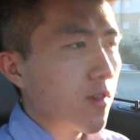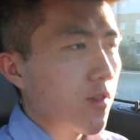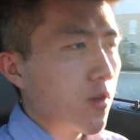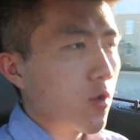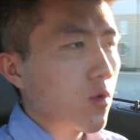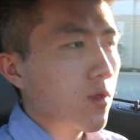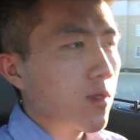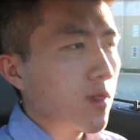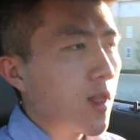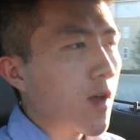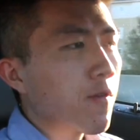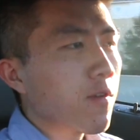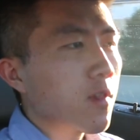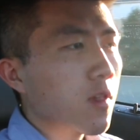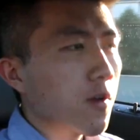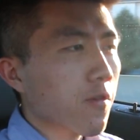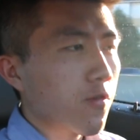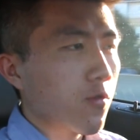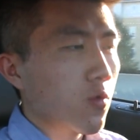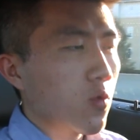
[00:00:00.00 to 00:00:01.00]
the
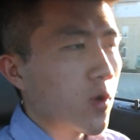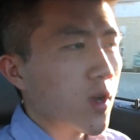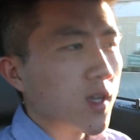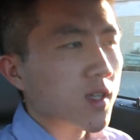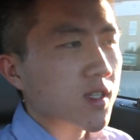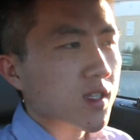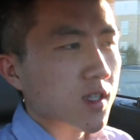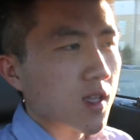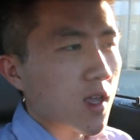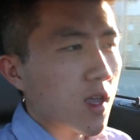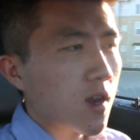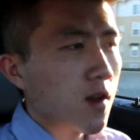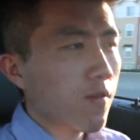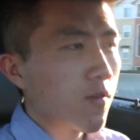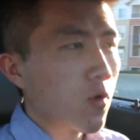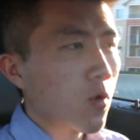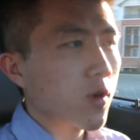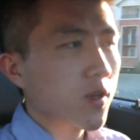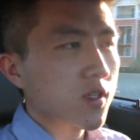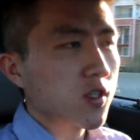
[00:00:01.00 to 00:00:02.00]
level of risk and of
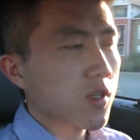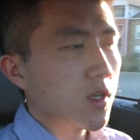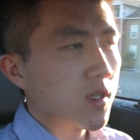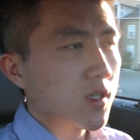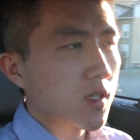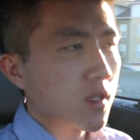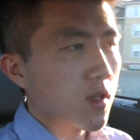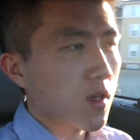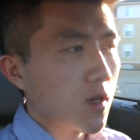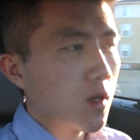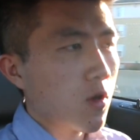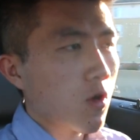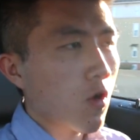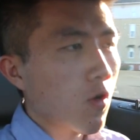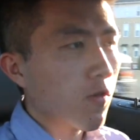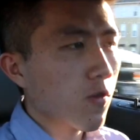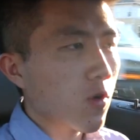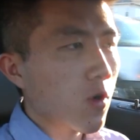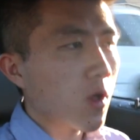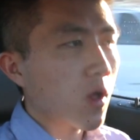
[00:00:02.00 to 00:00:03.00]
course just the
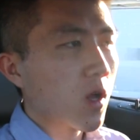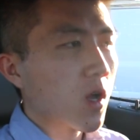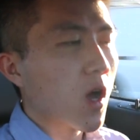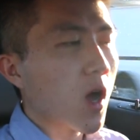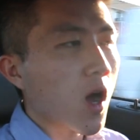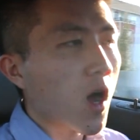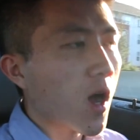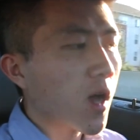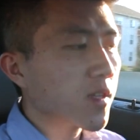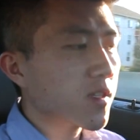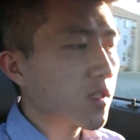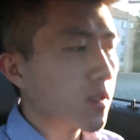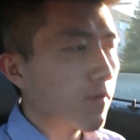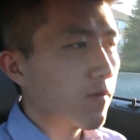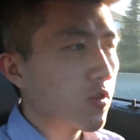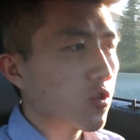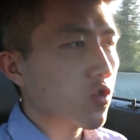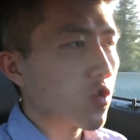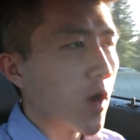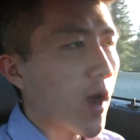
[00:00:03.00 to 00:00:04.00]
overall cost
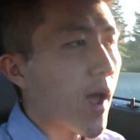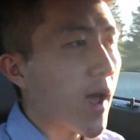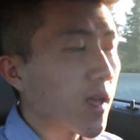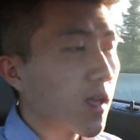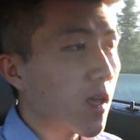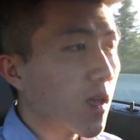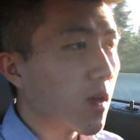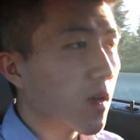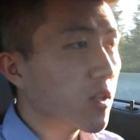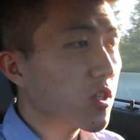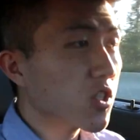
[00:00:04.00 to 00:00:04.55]
of tracking a